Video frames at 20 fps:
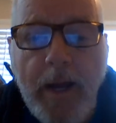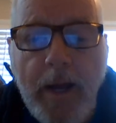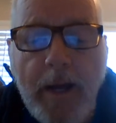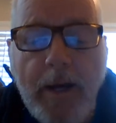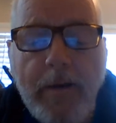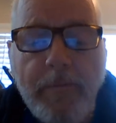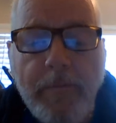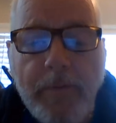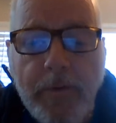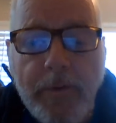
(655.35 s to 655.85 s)

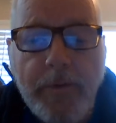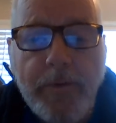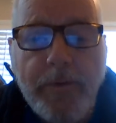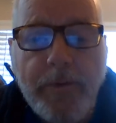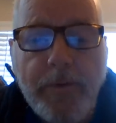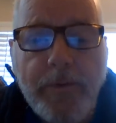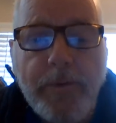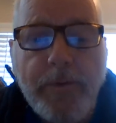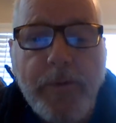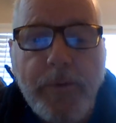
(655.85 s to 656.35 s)
I've
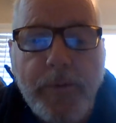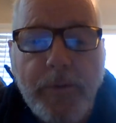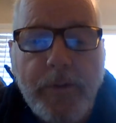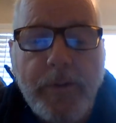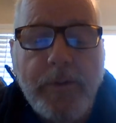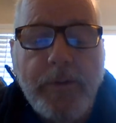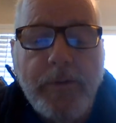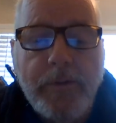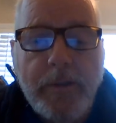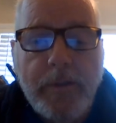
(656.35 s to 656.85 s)
learned to
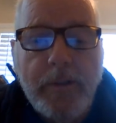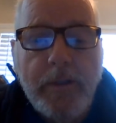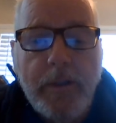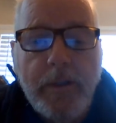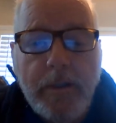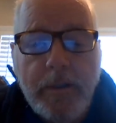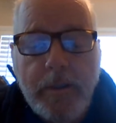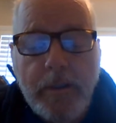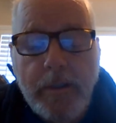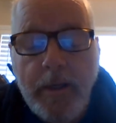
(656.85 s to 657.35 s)
trust in
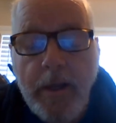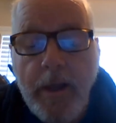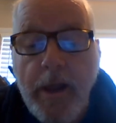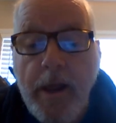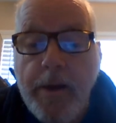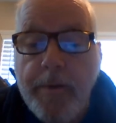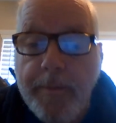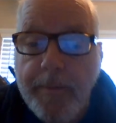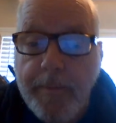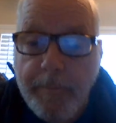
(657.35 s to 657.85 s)
God.
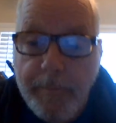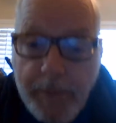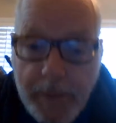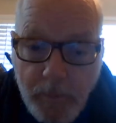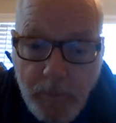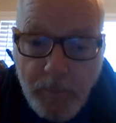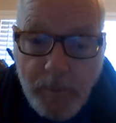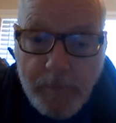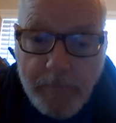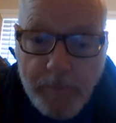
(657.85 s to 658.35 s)
Big
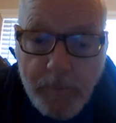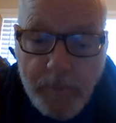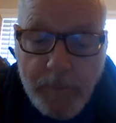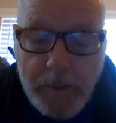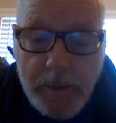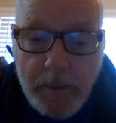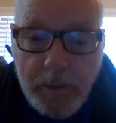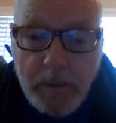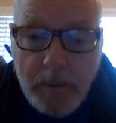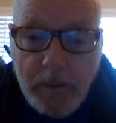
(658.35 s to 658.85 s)
one for
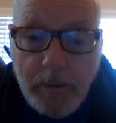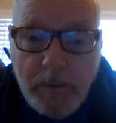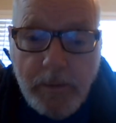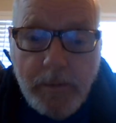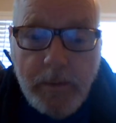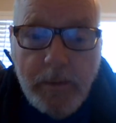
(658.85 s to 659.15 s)
me, guys.